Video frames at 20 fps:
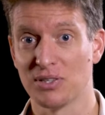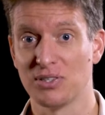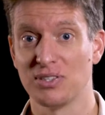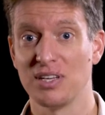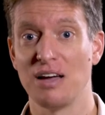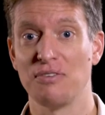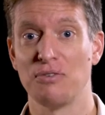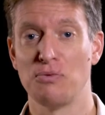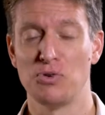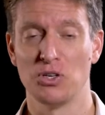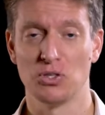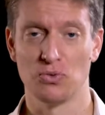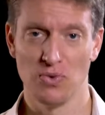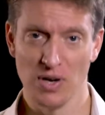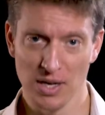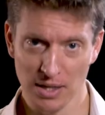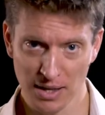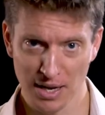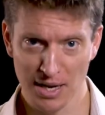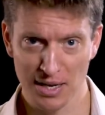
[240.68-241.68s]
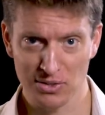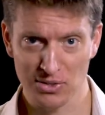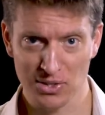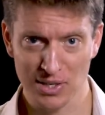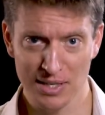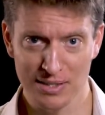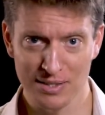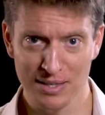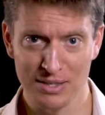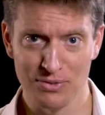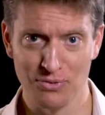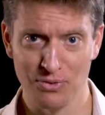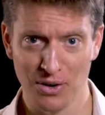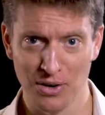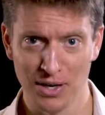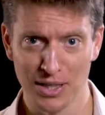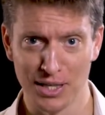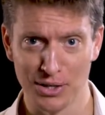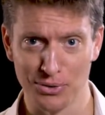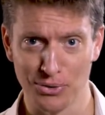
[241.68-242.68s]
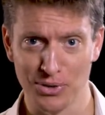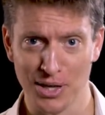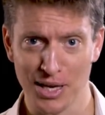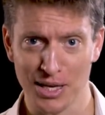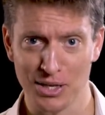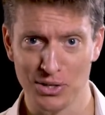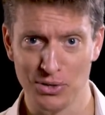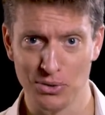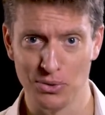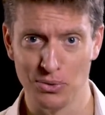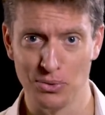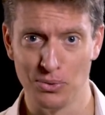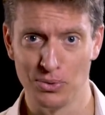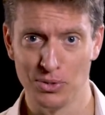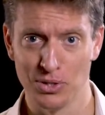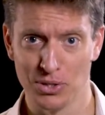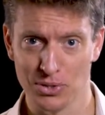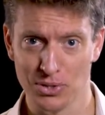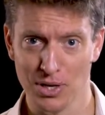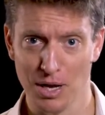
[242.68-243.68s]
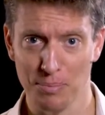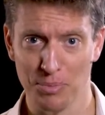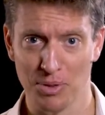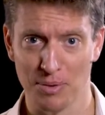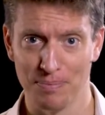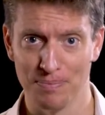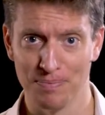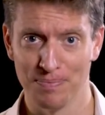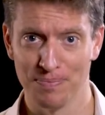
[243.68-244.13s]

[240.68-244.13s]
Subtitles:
staff have just realized is there's very little they can do to stop them.